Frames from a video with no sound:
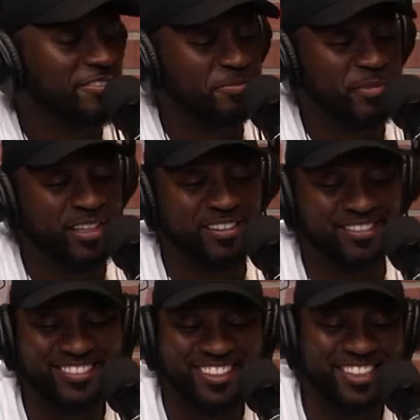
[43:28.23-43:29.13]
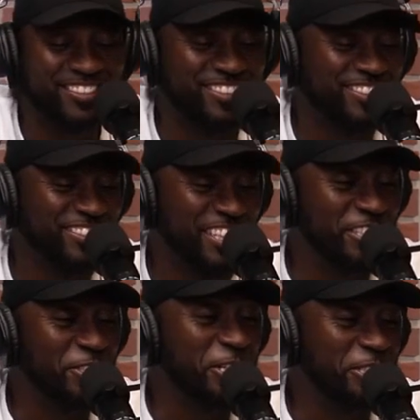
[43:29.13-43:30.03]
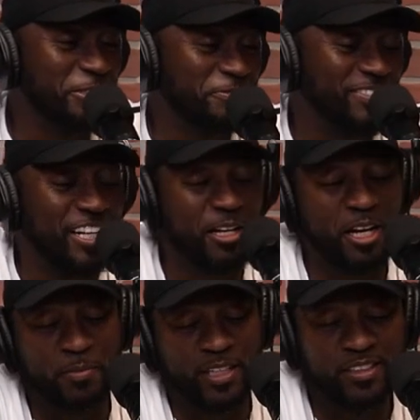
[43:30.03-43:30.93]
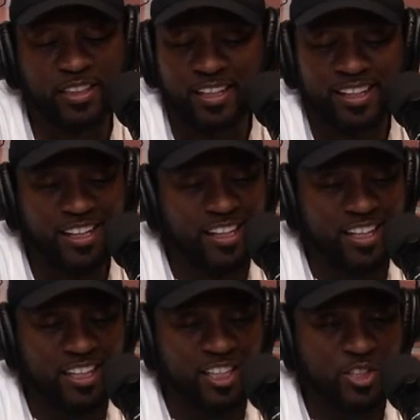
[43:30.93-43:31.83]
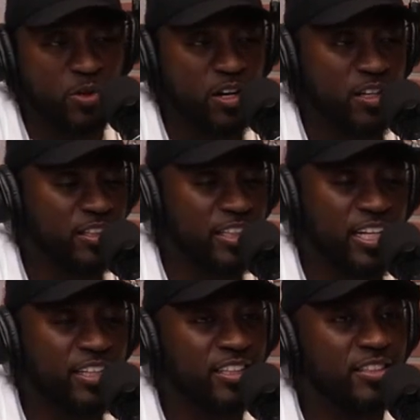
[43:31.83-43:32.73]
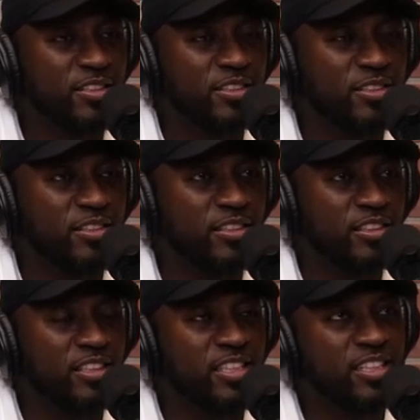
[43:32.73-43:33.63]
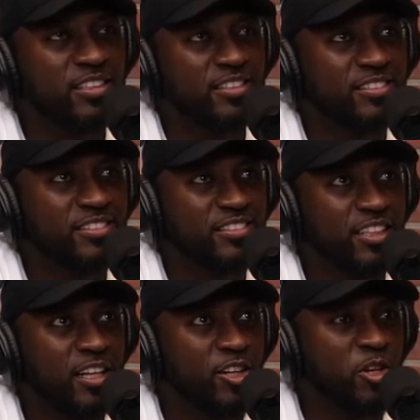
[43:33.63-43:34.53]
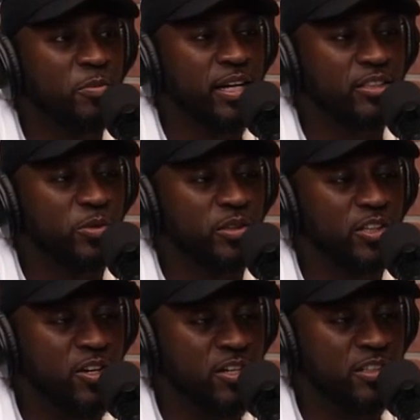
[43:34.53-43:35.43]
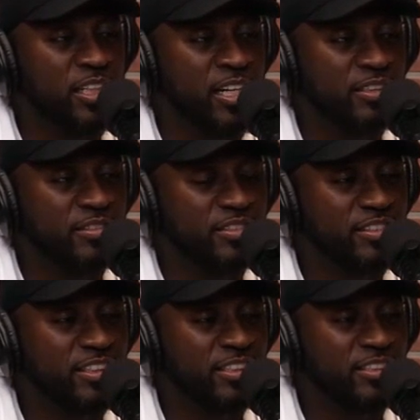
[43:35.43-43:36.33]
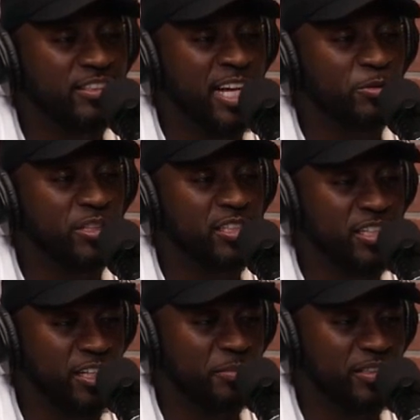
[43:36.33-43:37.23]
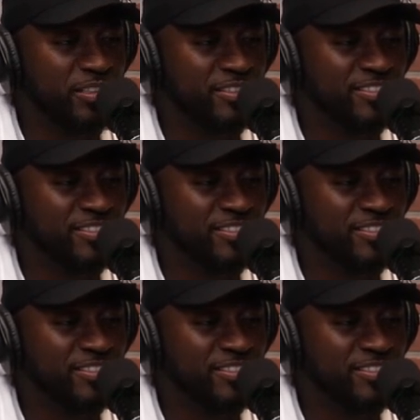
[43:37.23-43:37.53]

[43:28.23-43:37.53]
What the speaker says: man, that's awesome. I mean, because you are, and the thing that I go back to with all of that is that was shaped